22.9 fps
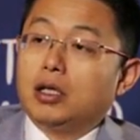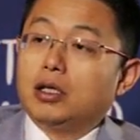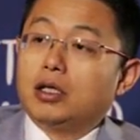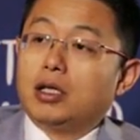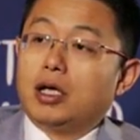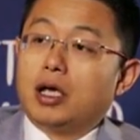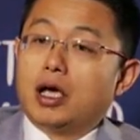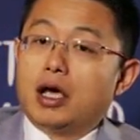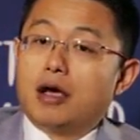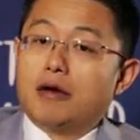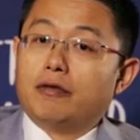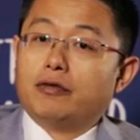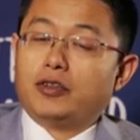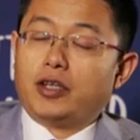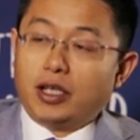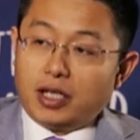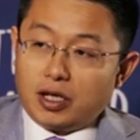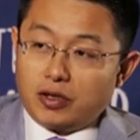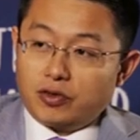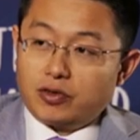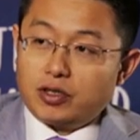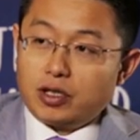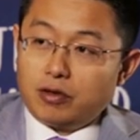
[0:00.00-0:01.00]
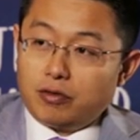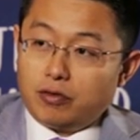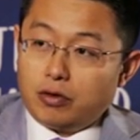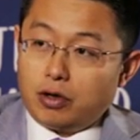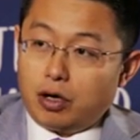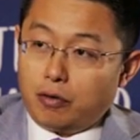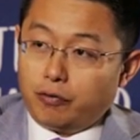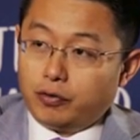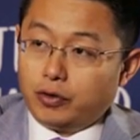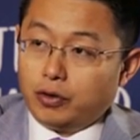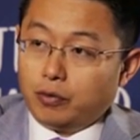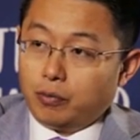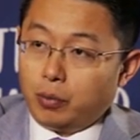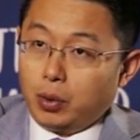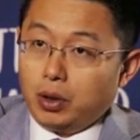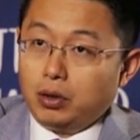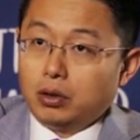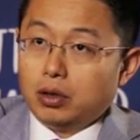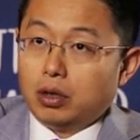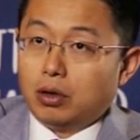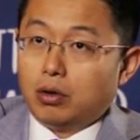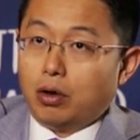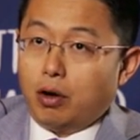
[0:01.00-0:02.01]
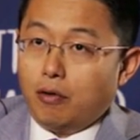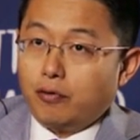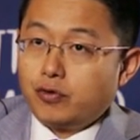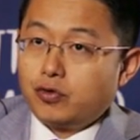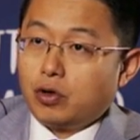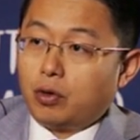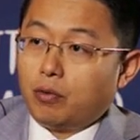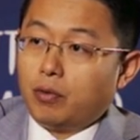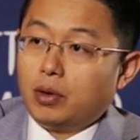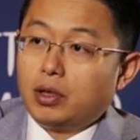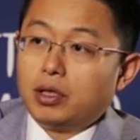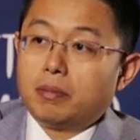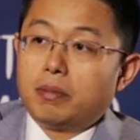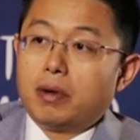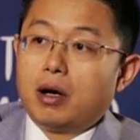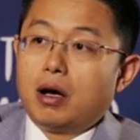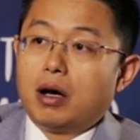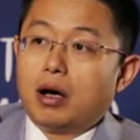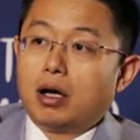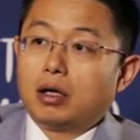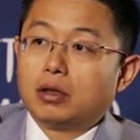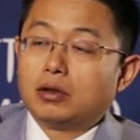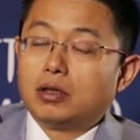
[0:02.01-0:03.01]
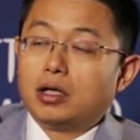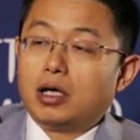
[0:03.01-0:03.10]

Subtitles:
They have data server of the offshore wind park.